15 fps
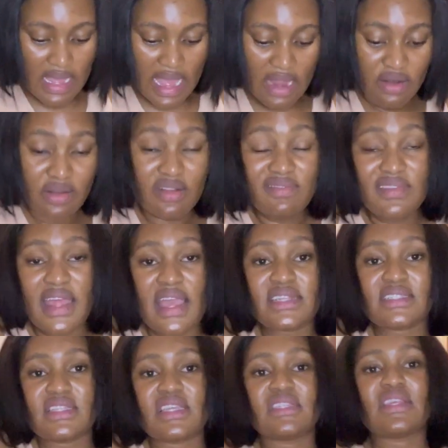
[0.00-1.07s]
A lot of nice
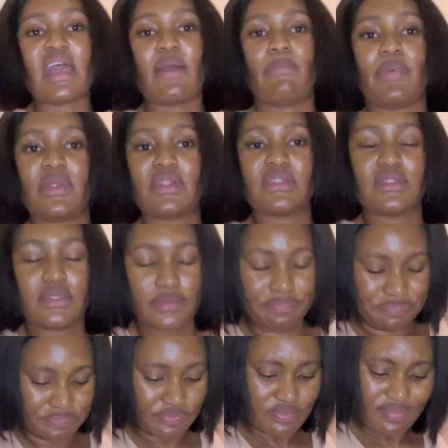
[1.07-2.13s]
things happened,
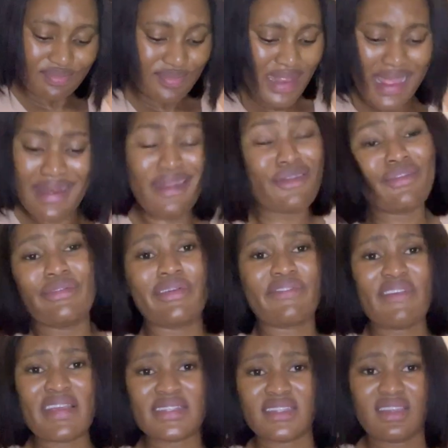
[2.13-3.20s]
and I don't know if
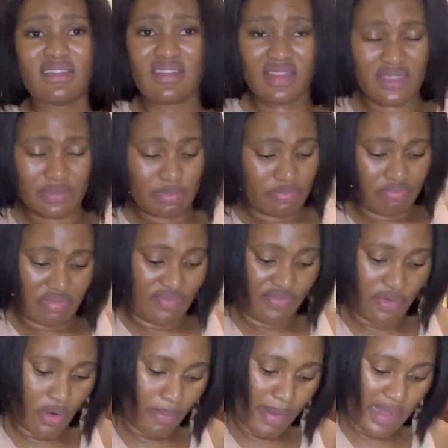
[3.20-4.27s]
I said this
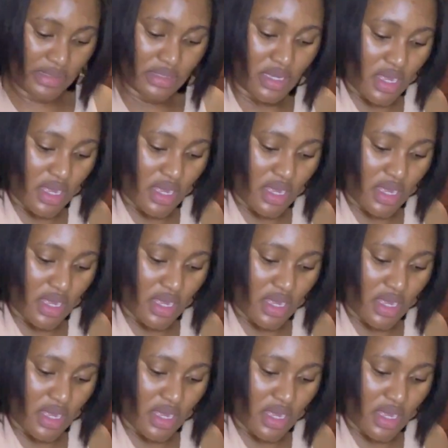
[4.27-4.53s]
before, but